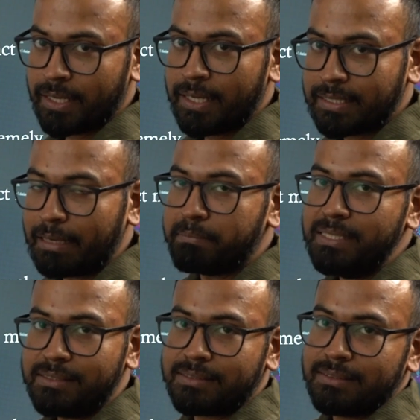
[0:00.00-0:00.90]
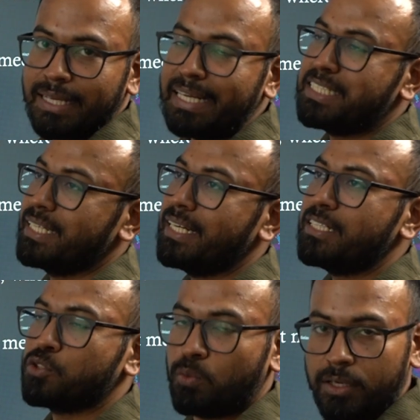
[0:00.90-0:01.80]
That means it
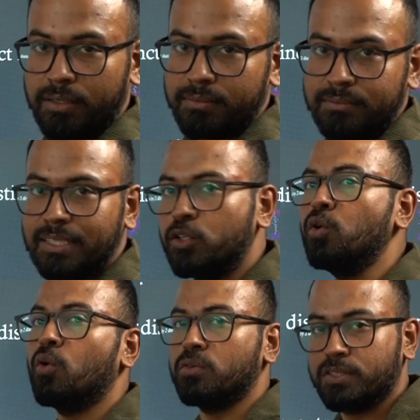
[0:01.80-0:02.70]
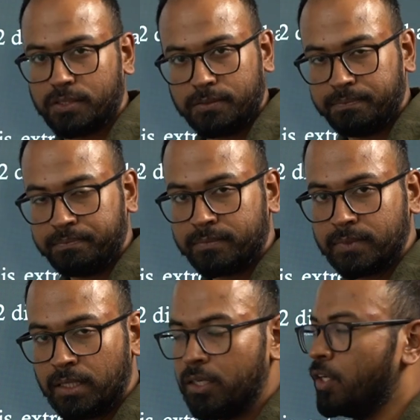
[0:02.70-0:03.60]
generates what? Glucose.
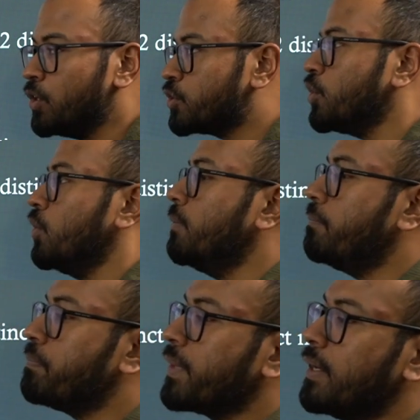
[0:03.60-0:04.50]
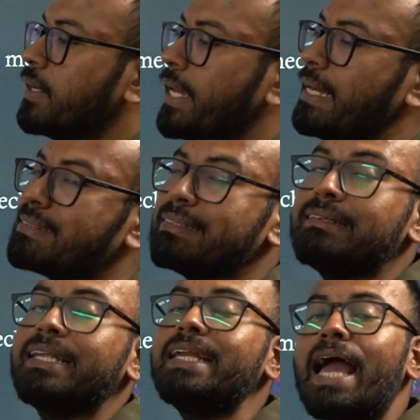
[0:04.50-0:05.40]
So, a
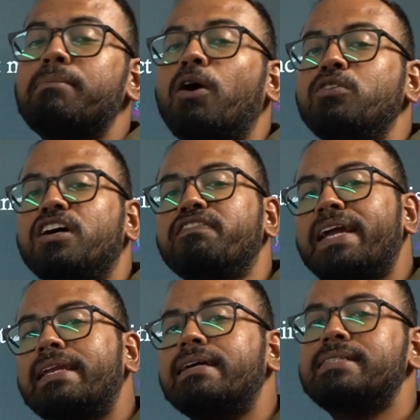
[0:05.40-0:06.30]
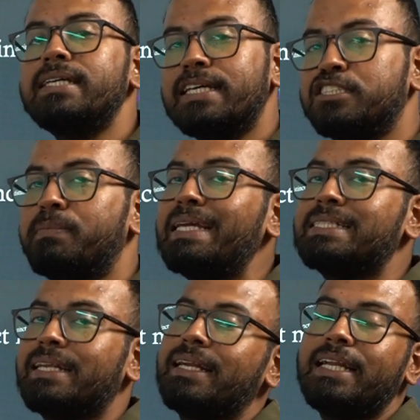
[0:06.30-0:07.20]
certain amount of energy is being
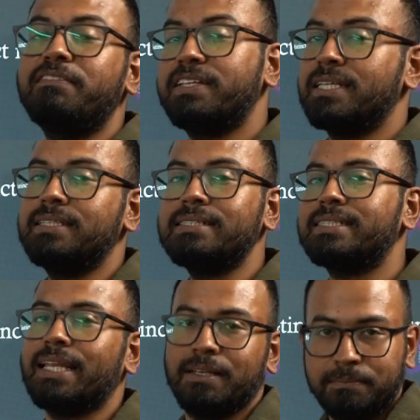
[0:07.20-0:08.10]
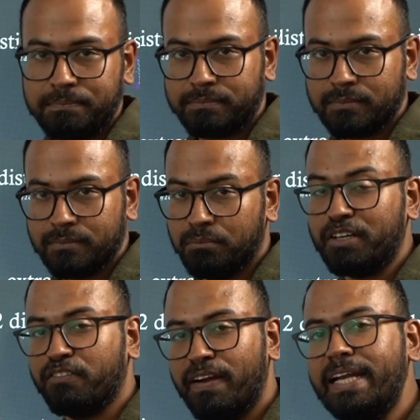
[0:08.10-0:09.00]
generated within the cell.
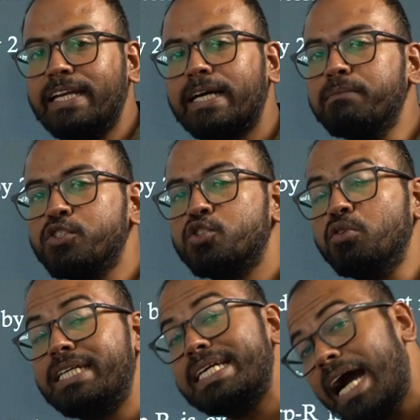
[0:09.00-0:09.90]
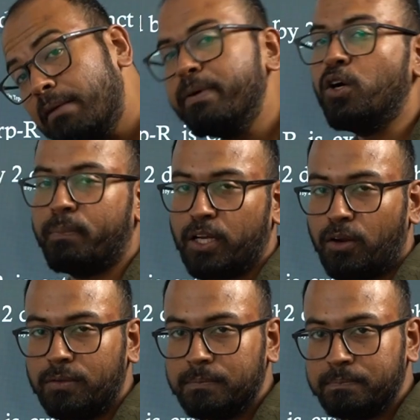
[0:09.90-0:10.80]
But when it comes to Trp Operon,